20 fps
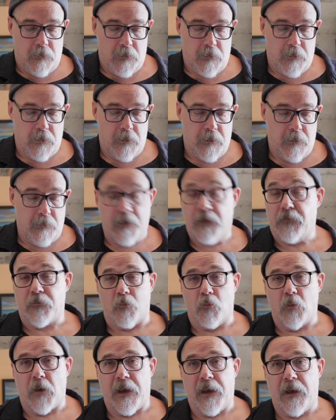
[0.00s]

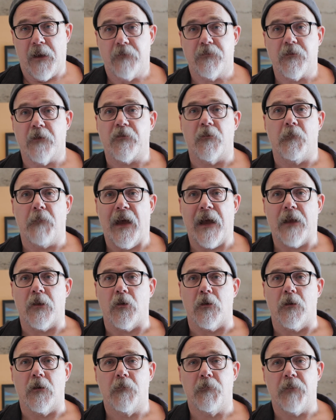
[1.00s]
Either way, it doesn't
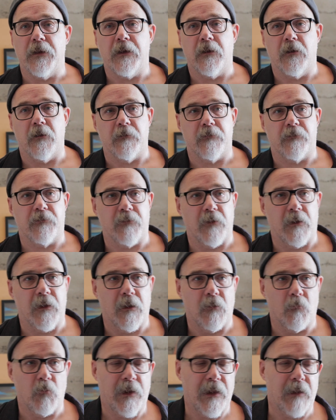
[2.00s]
matter, because
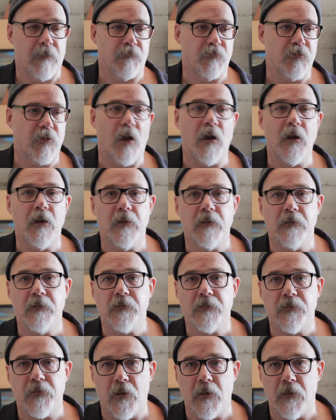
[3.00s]
we have
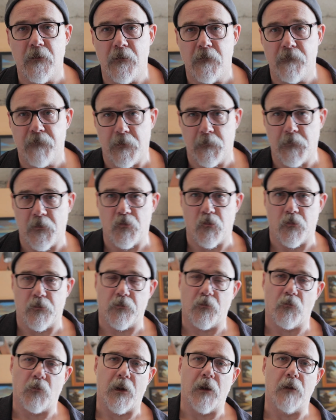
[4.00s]
tons of
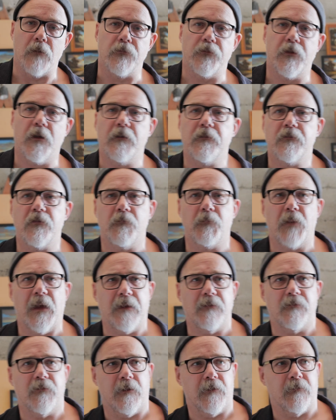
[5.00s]
images around, tons of
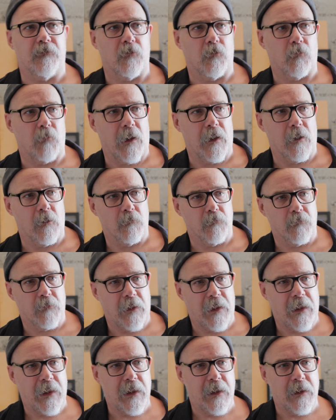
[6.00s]
paintings around,
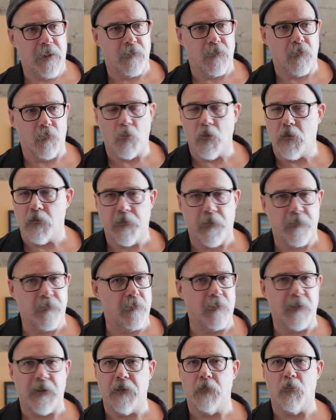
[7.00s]
and the world
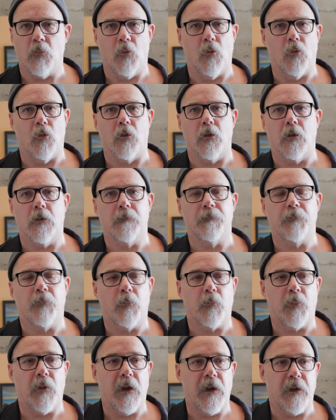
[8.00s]
doesn't need more.
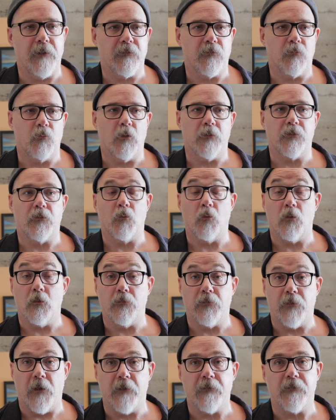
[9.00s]
But what the
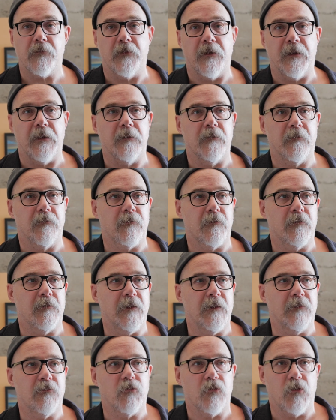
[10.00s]
world does need is, it
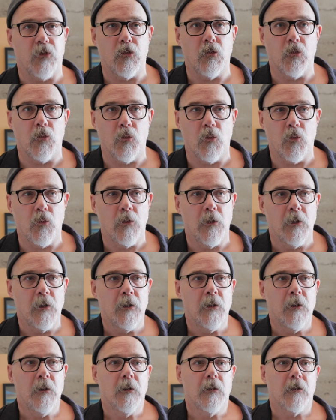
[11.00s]
needs you
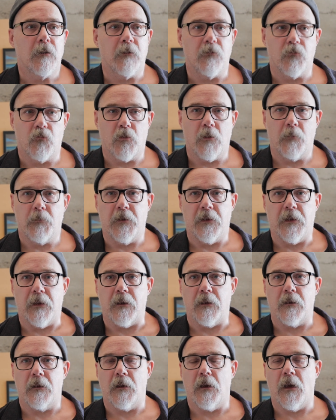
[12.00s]

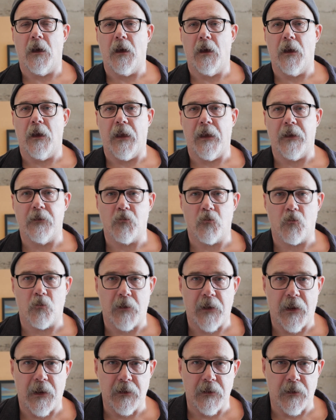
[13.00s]
contributing and
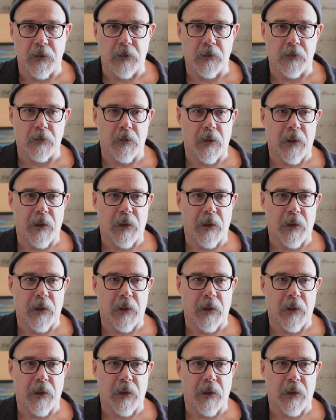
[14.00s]
creating